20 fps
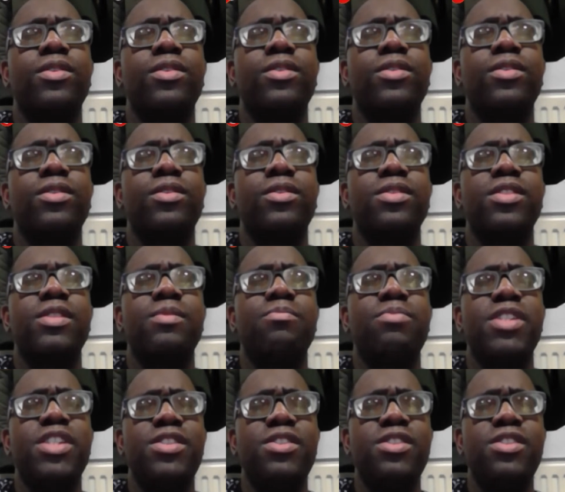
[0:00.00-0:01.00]
because they
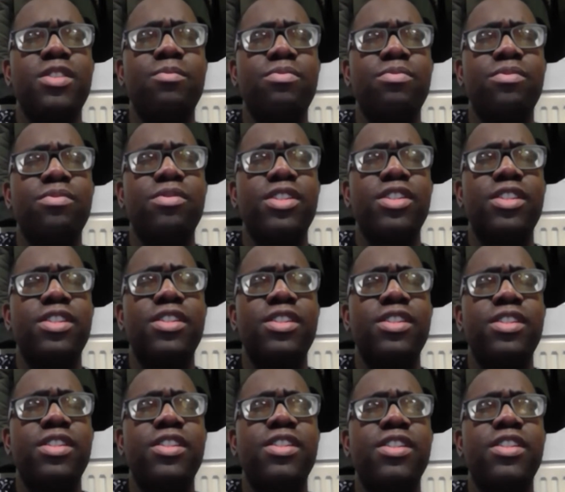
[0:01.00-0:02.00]
beat Young Boys
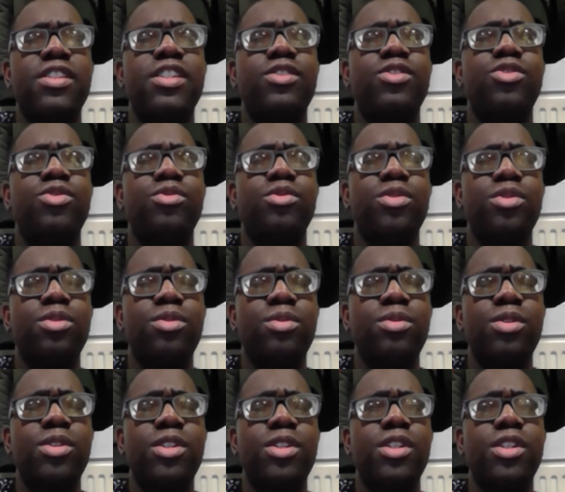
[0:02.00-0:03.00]
and they
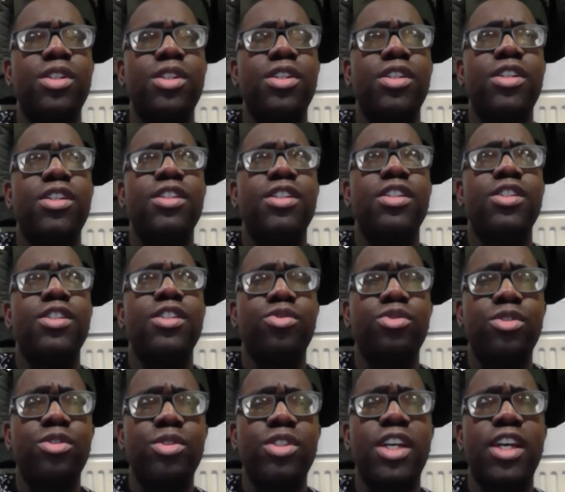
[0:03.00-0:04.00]
drew. And
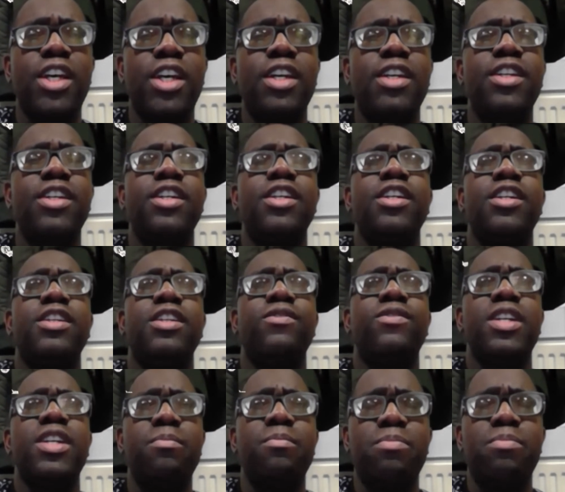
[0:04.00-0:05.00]
if
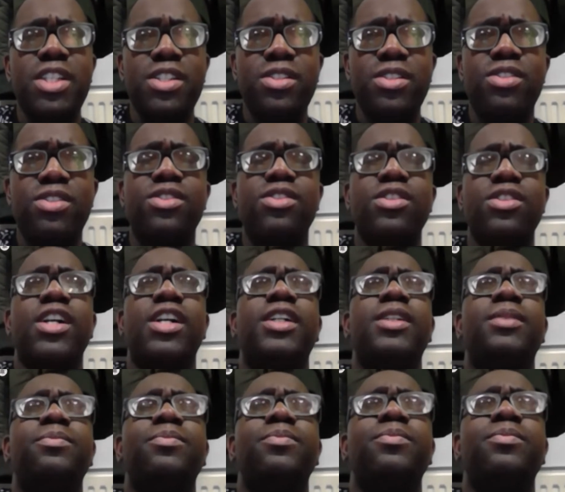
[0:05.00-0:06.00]
they beat,
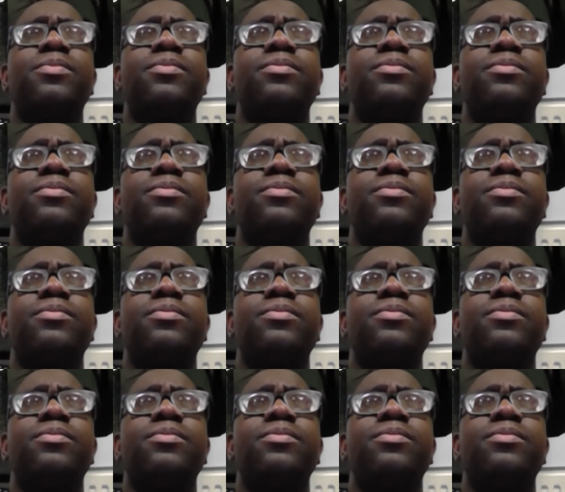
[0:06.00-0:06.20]
because